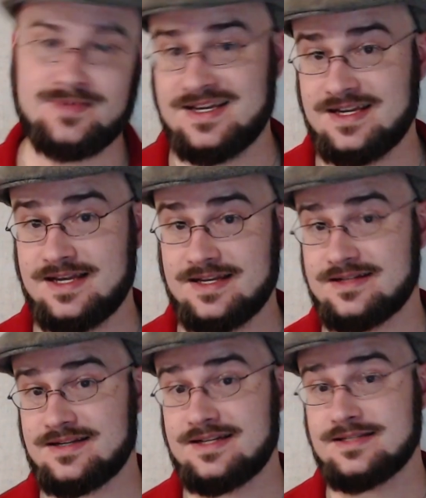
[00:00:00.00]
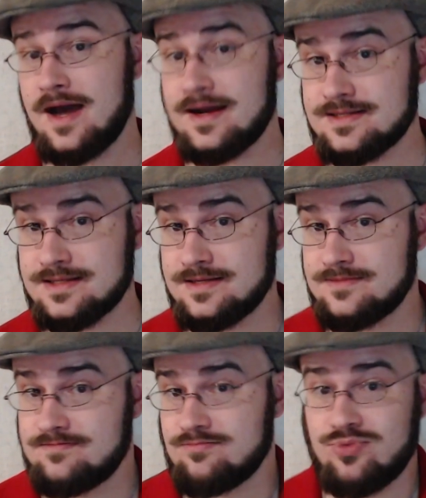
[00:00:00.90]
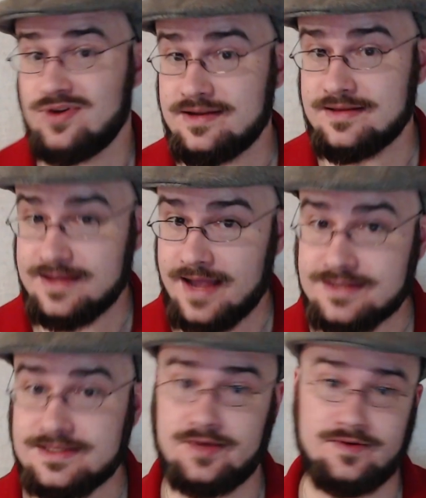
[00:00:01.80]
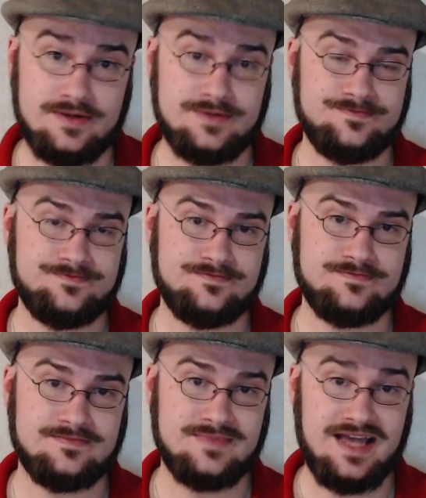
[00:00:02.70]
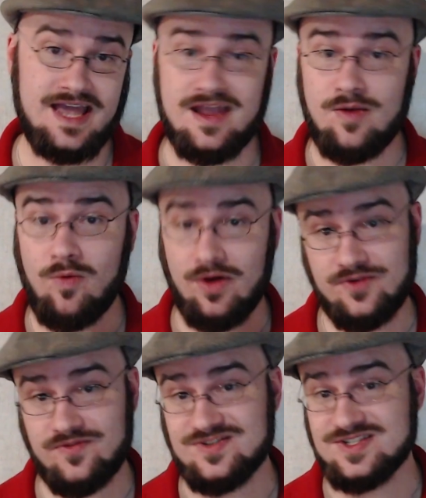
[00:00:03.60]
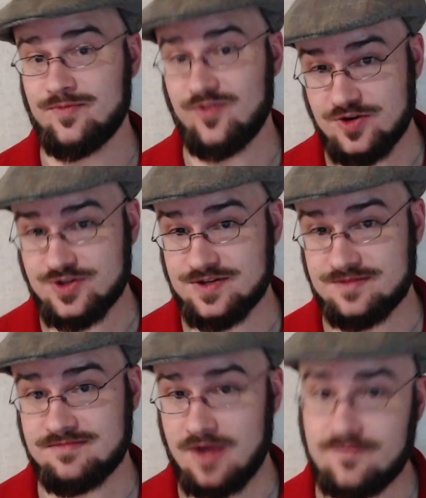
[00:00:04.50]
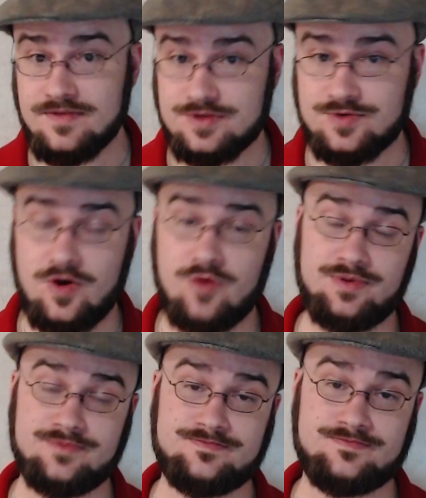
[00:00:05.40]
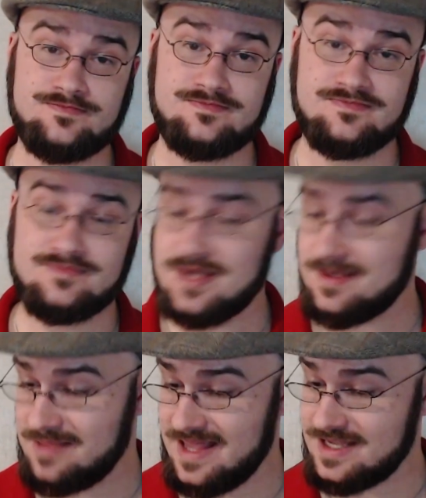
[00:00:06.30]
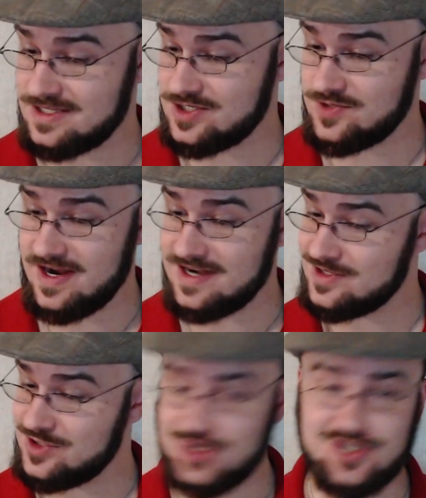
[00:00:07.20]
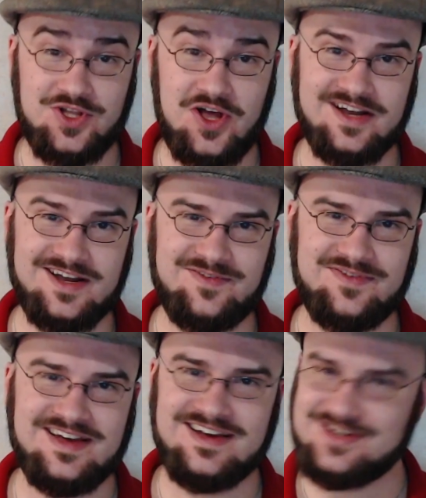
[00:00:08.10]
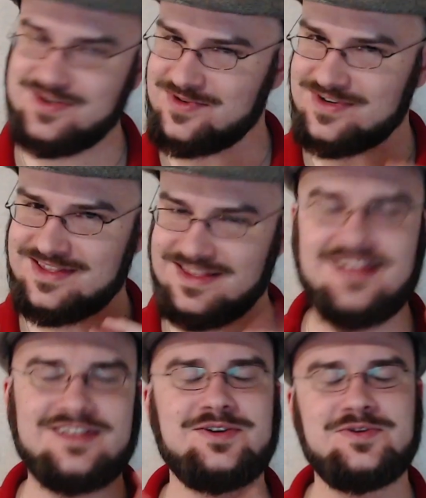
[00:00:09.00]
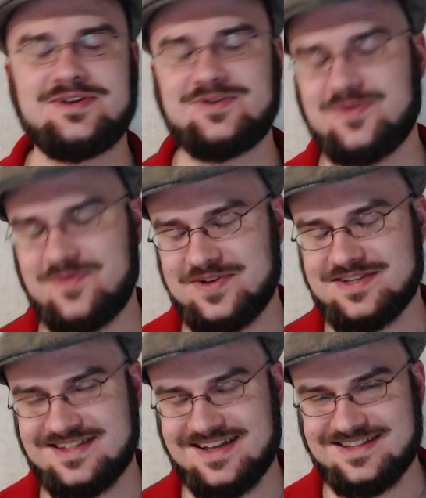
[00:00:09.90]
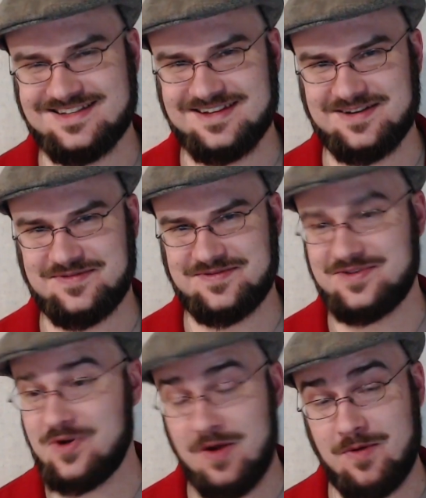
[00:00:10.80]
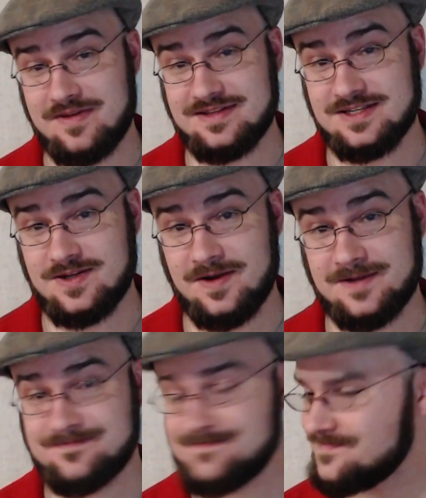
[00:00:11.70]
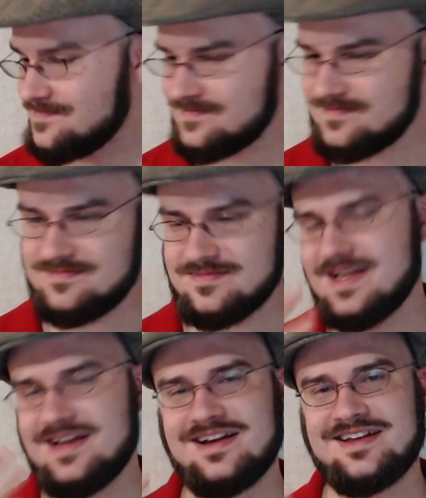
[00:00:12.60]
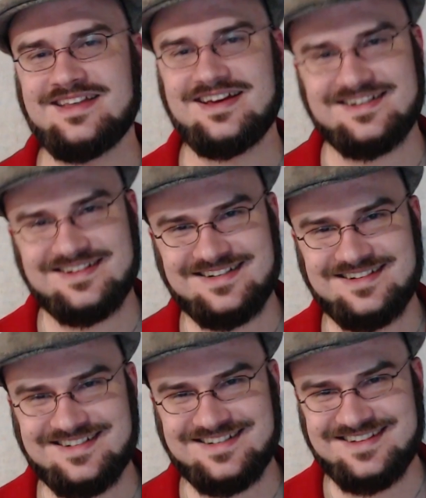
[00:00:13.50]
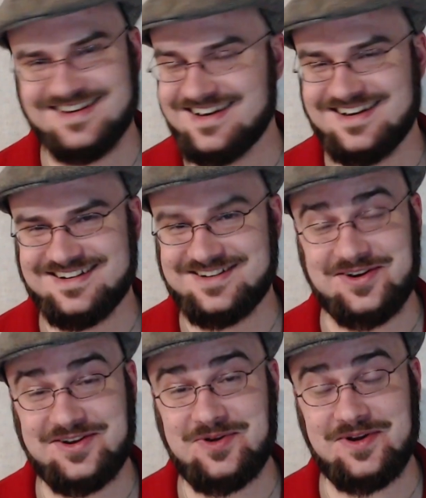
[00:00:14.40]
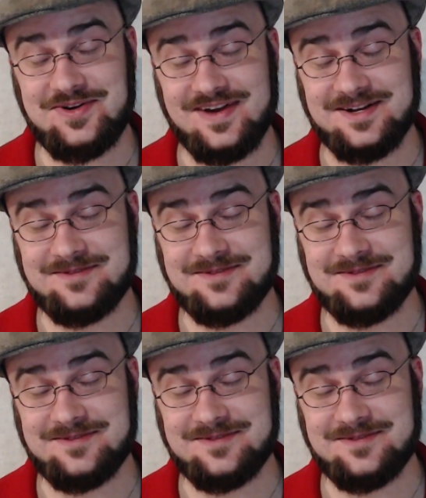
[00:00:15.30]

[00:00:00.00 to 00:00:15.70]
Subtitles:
And it is honestly brilliantly executed. A wonderful subversion of this trope. Playing it straight just long enough to lull you into a false sense of knowing where this is going, and then turning you on your head.